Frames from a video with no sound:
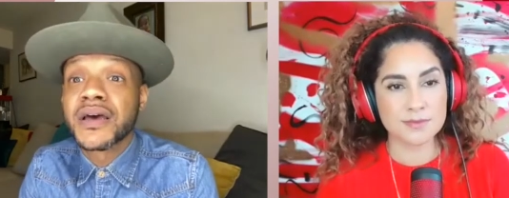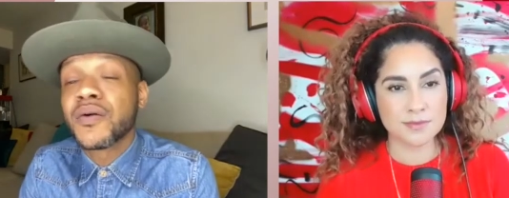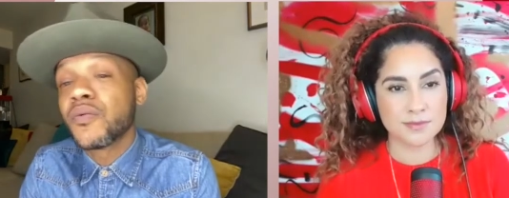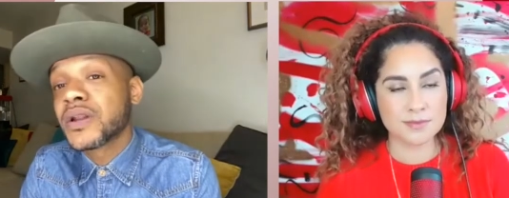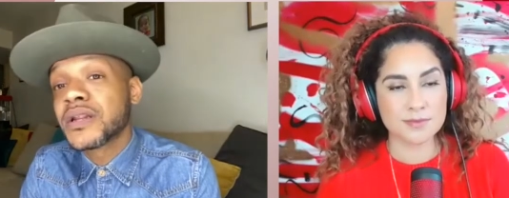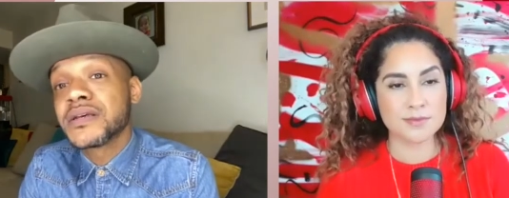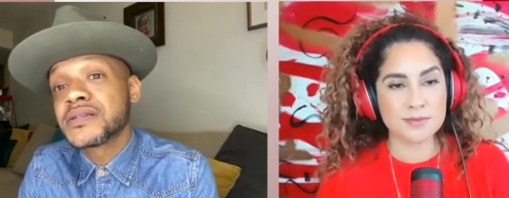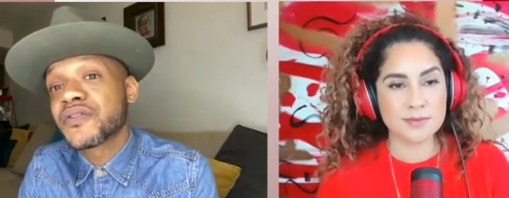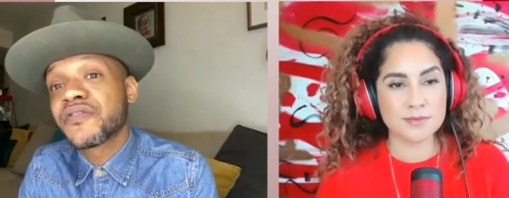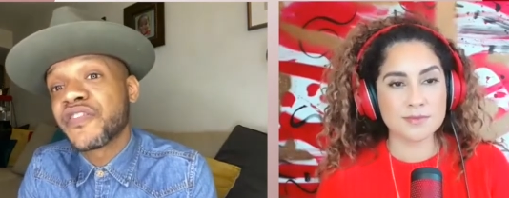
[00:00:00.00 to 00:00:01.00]
Speaker 1: what it is
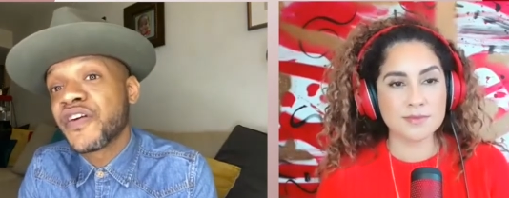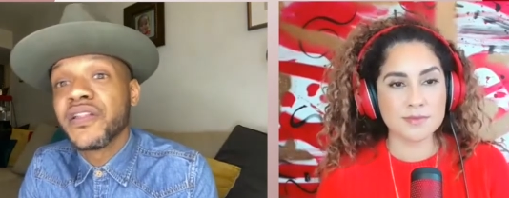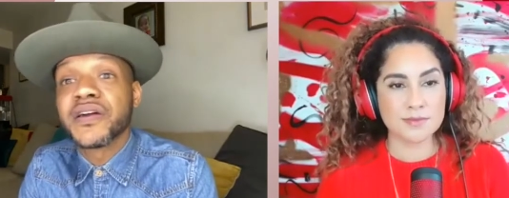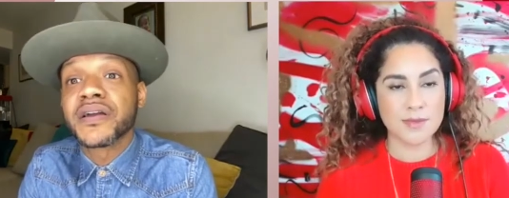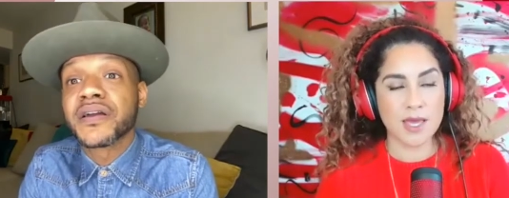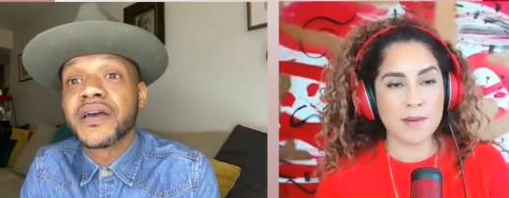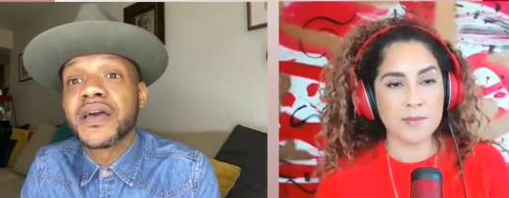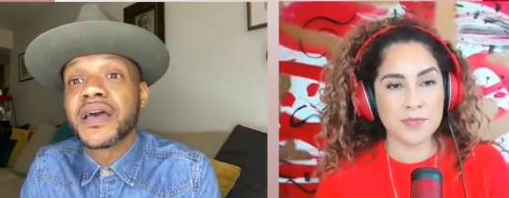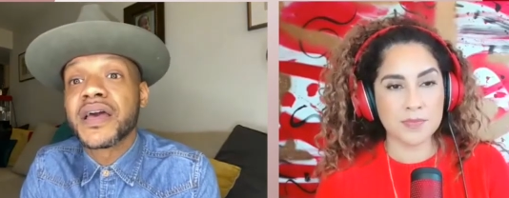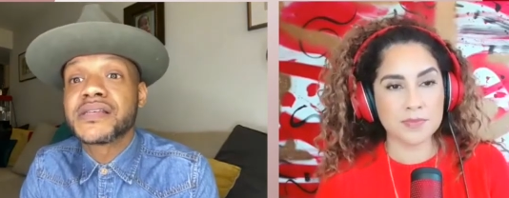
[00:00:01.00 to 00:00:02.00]
they're feeling yeah
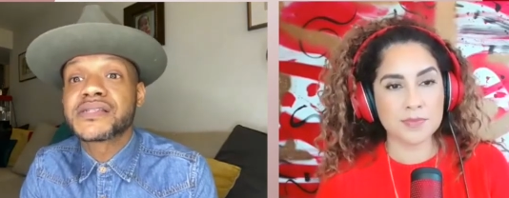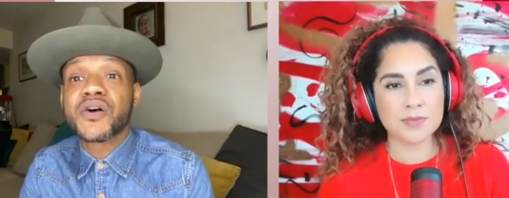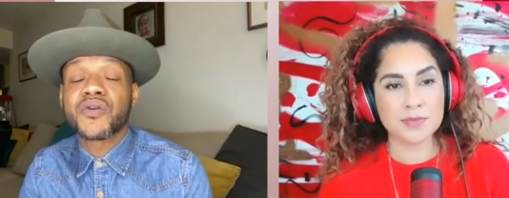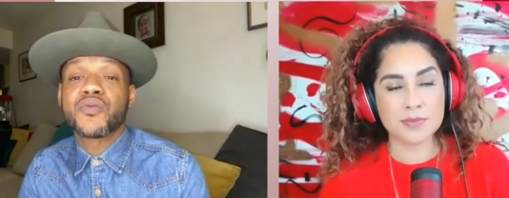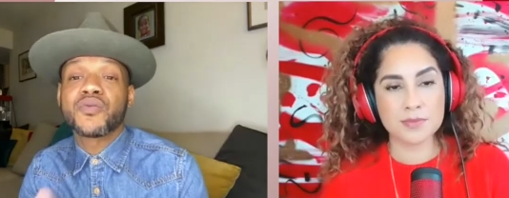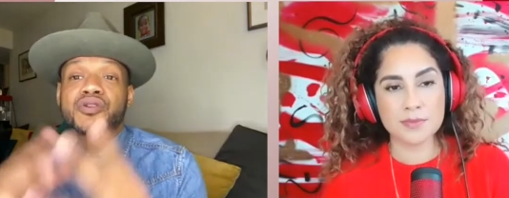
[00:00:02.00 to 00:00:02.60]
and so you're